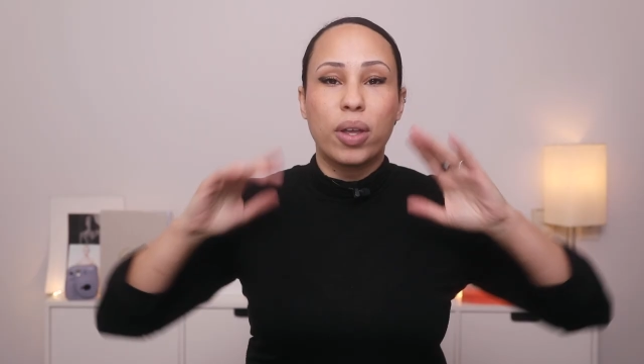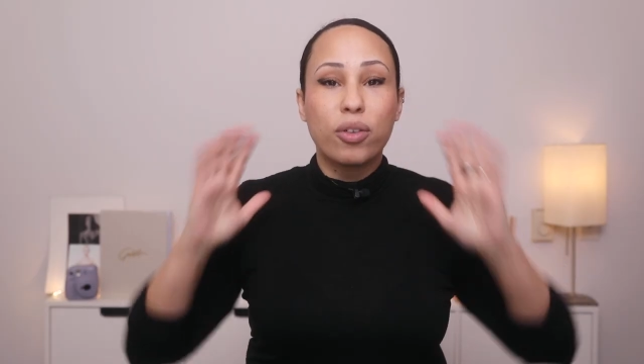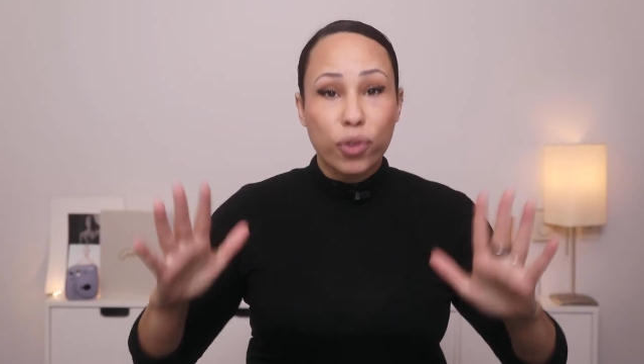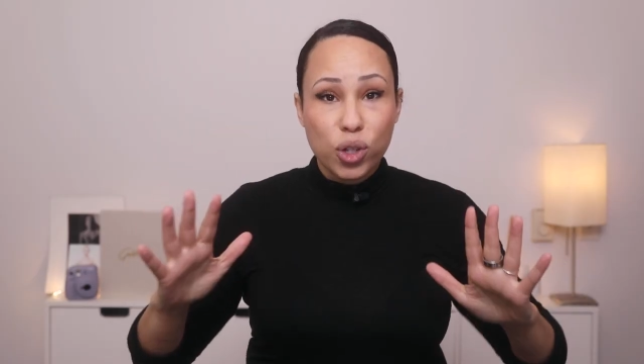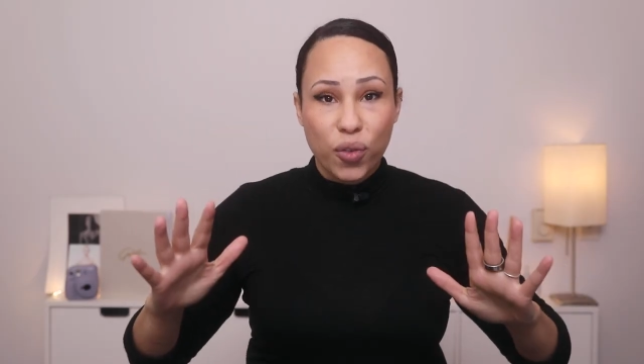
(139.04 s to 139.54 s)
In
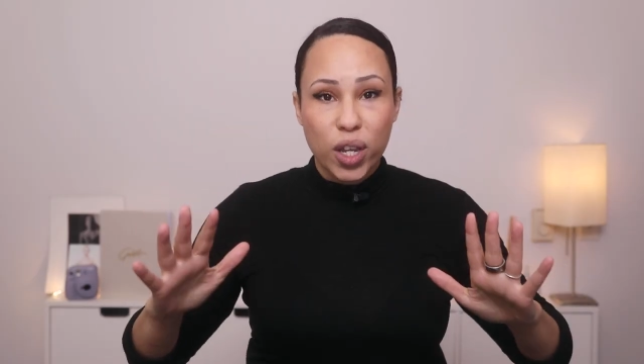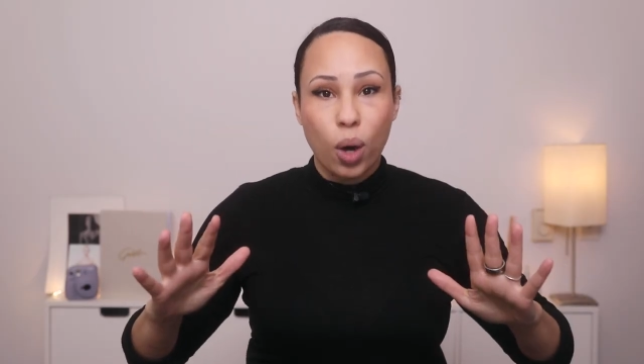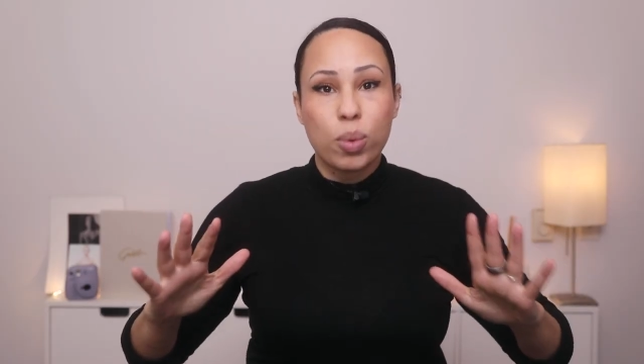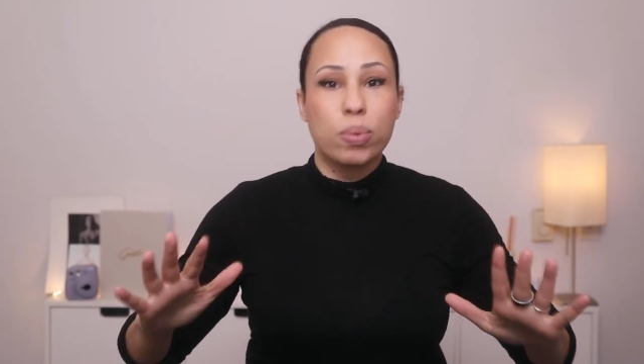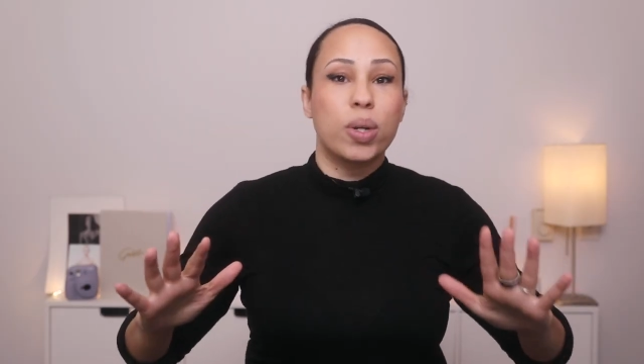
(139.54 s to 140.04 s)
the first
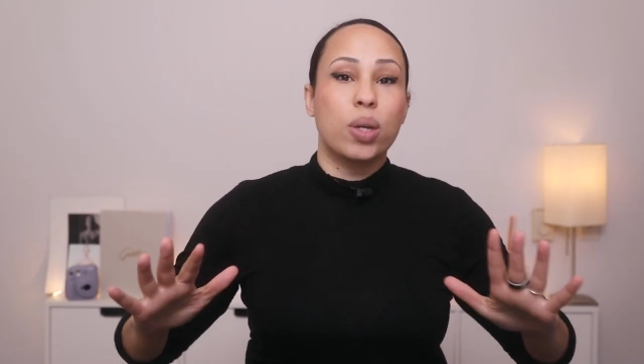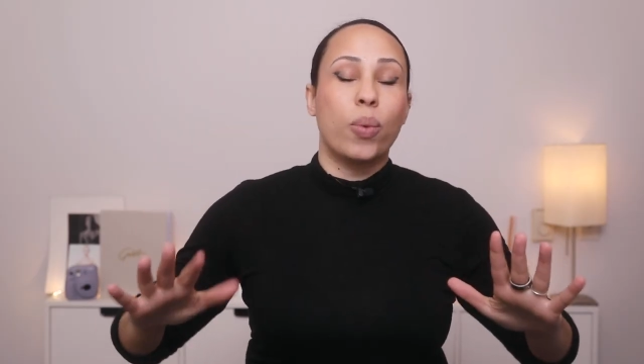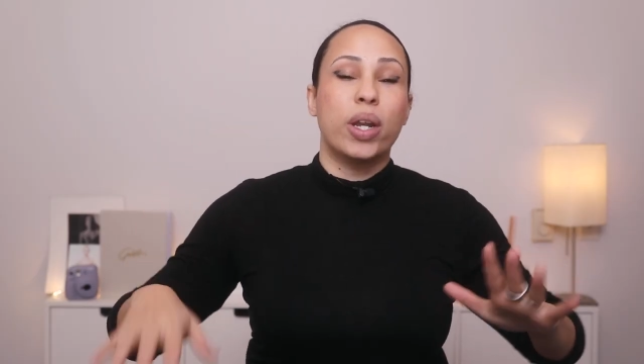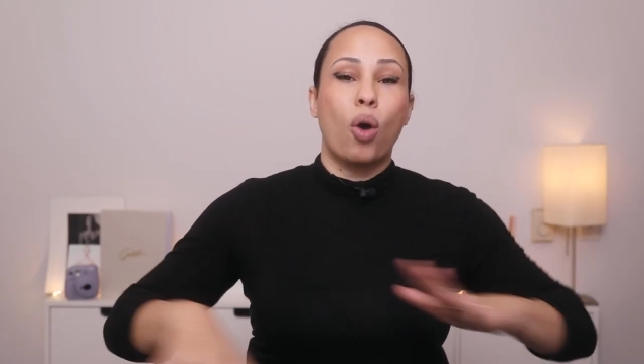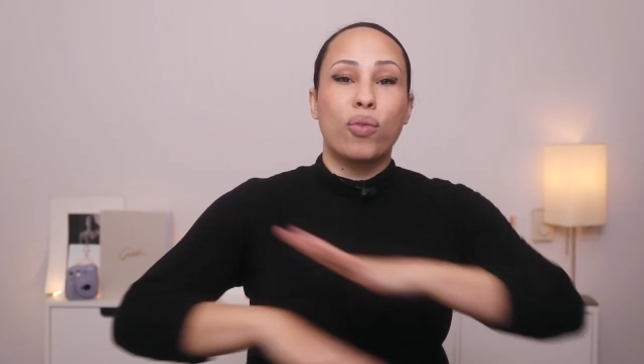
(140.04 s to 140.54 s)
video, we really
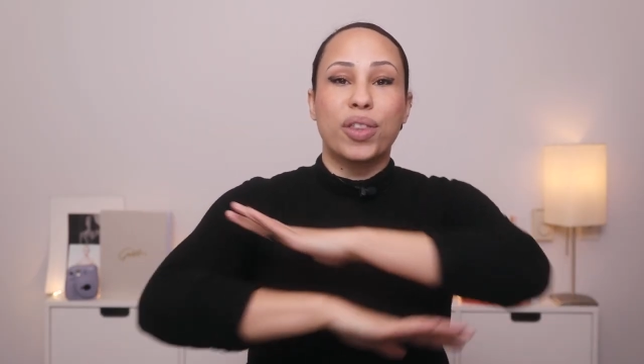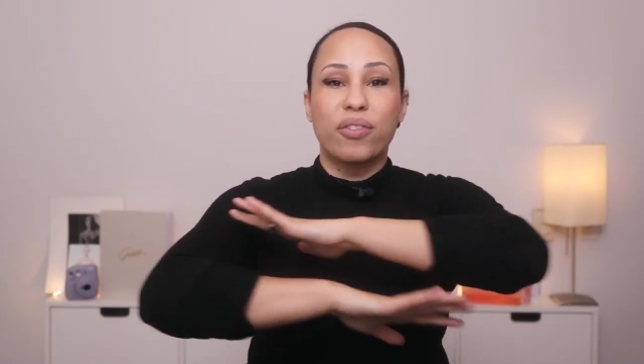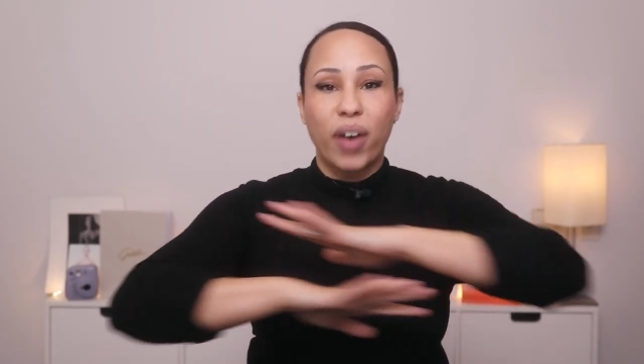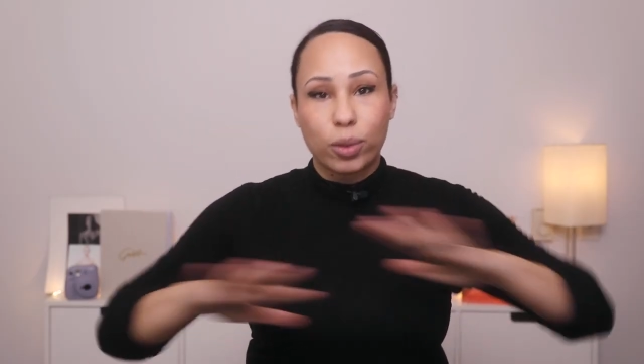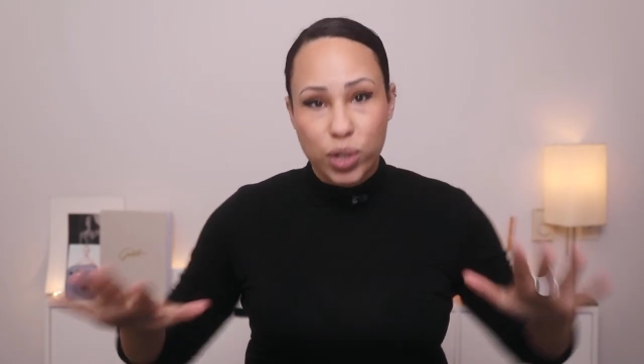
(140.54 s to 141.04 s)
went over the
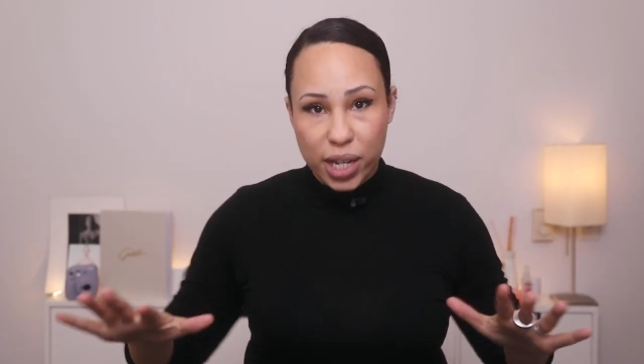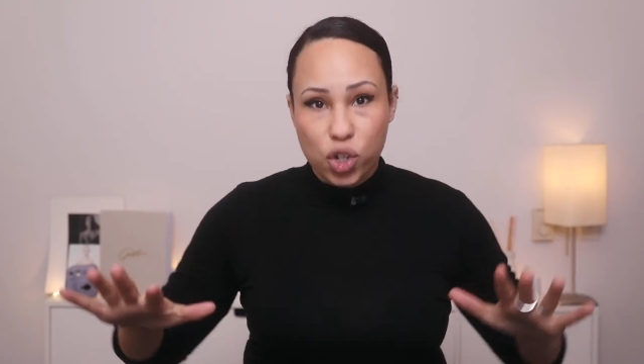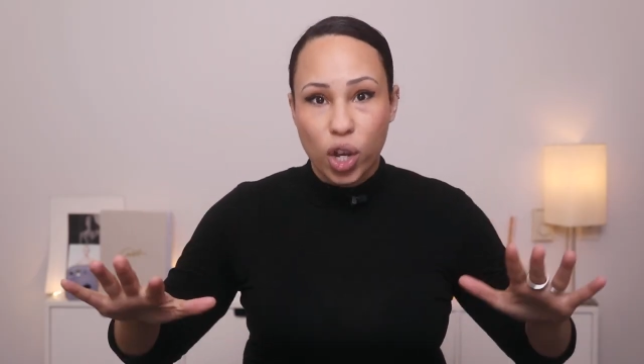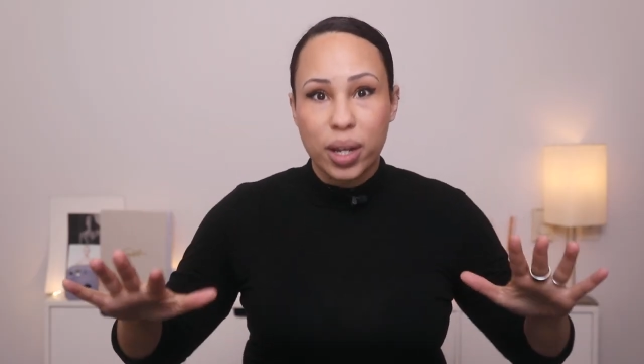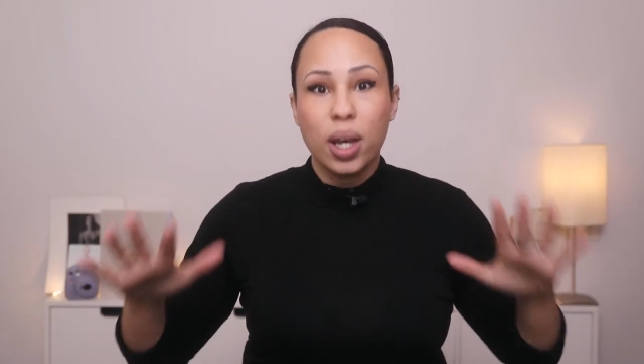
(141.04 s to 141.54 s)

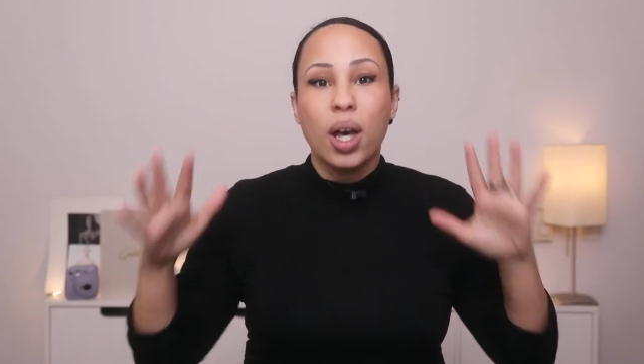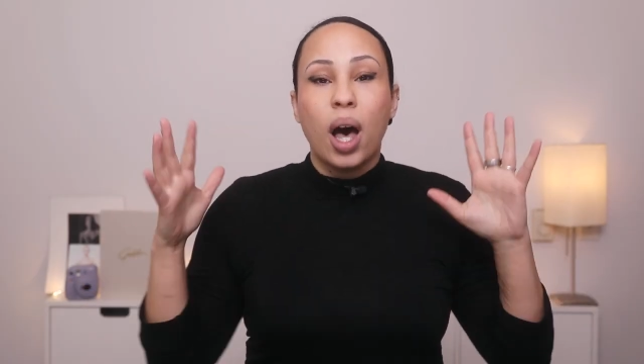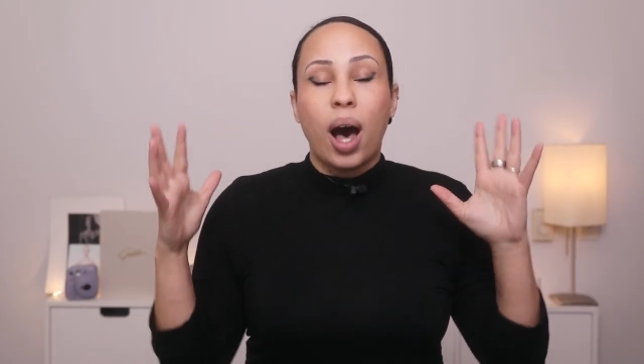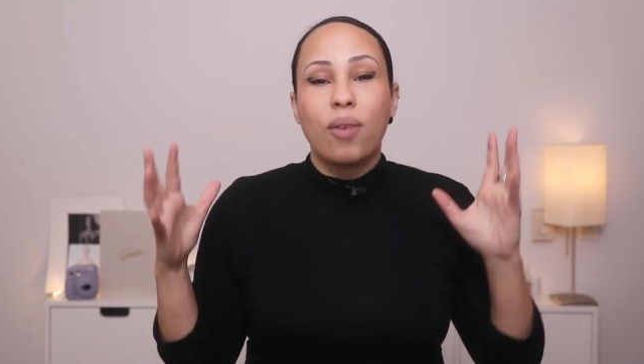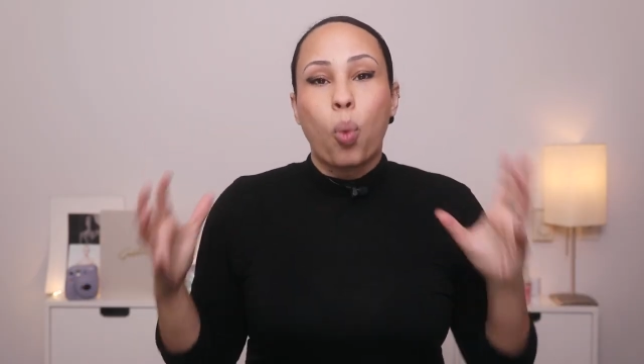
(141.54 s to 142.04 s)
foundation
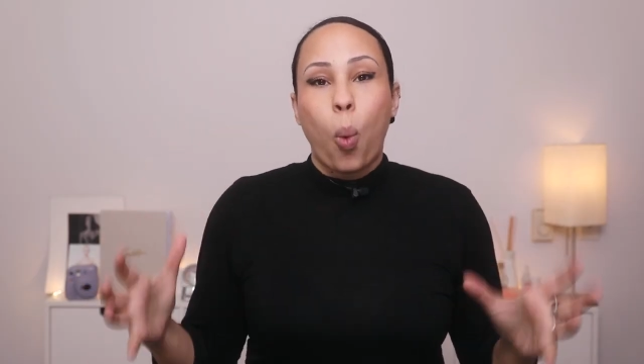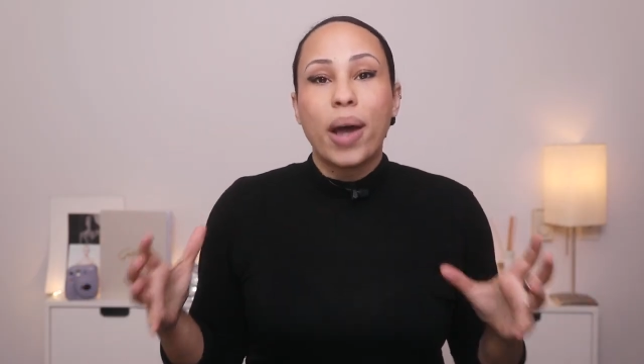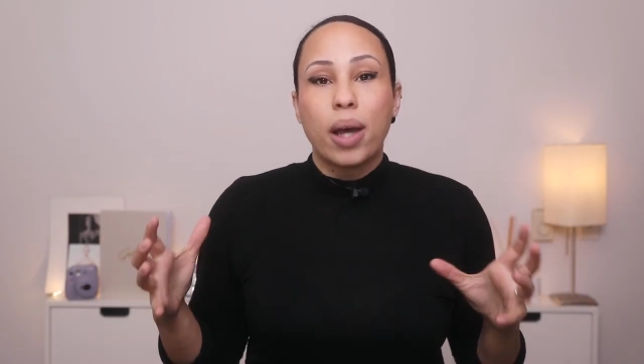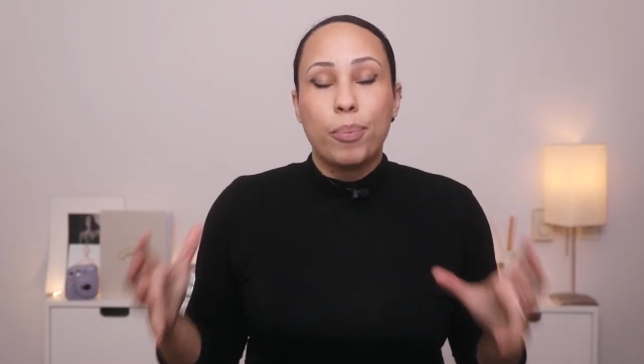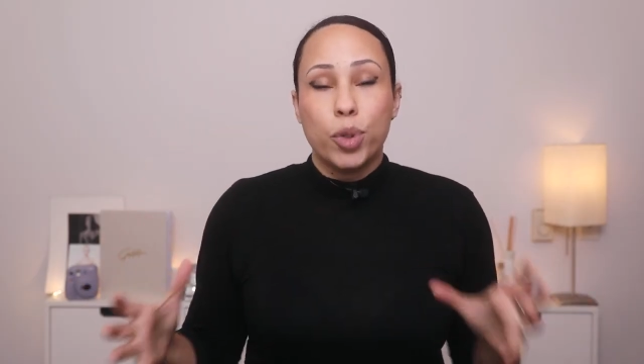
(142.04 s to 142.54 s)
of
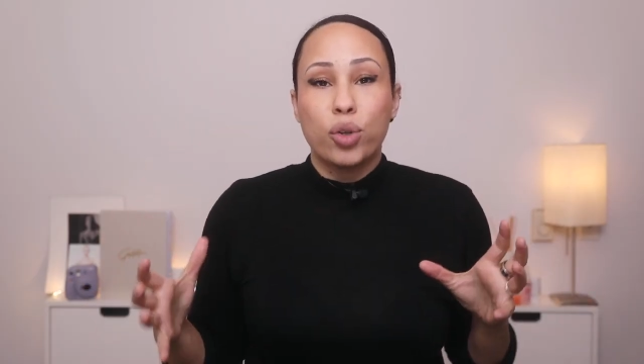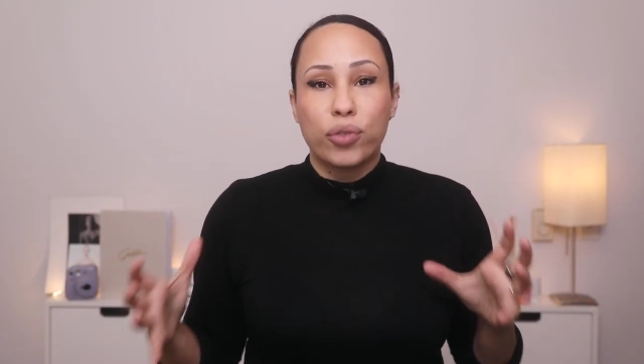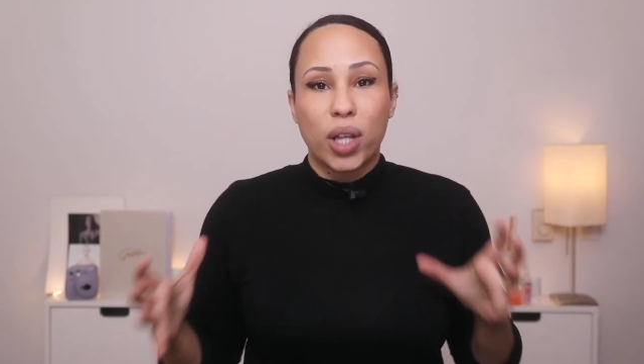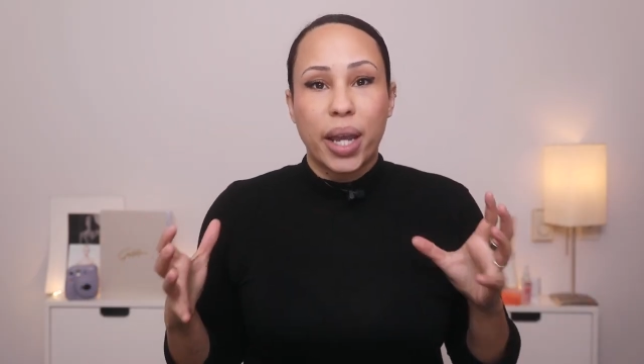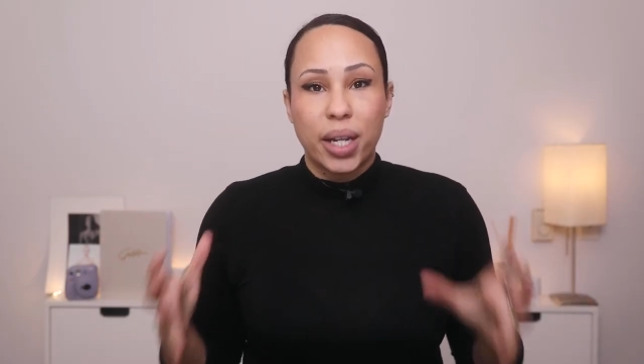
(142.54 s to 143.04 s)
what a
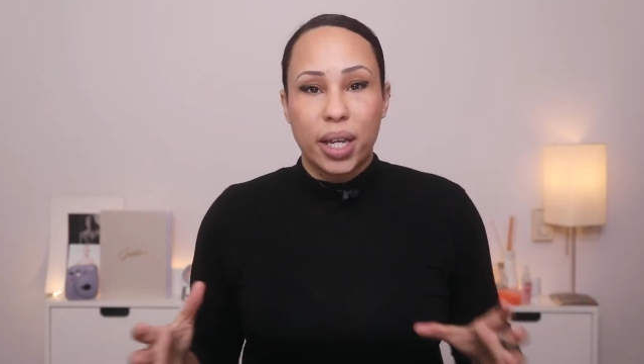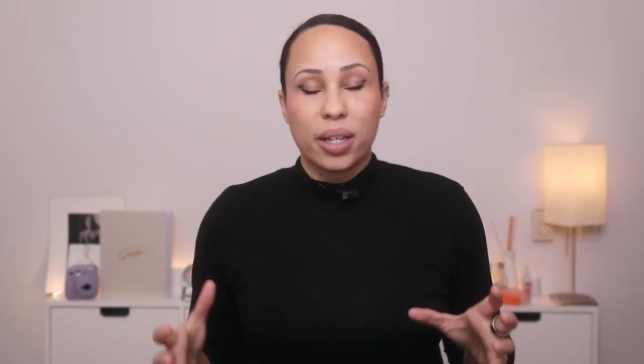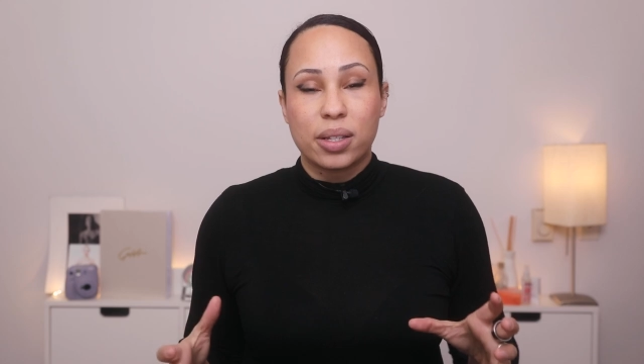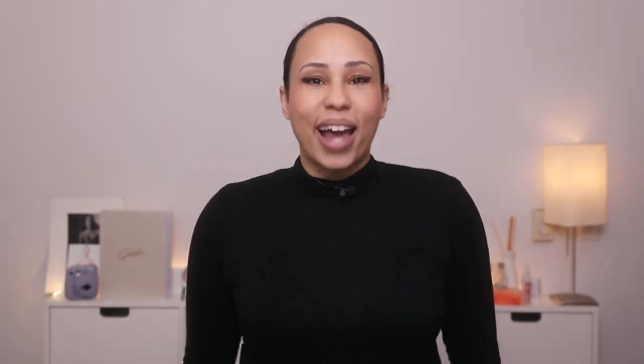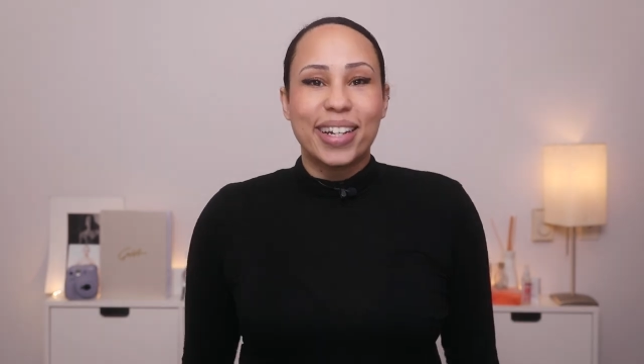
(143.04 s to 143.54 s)
beautiful light is.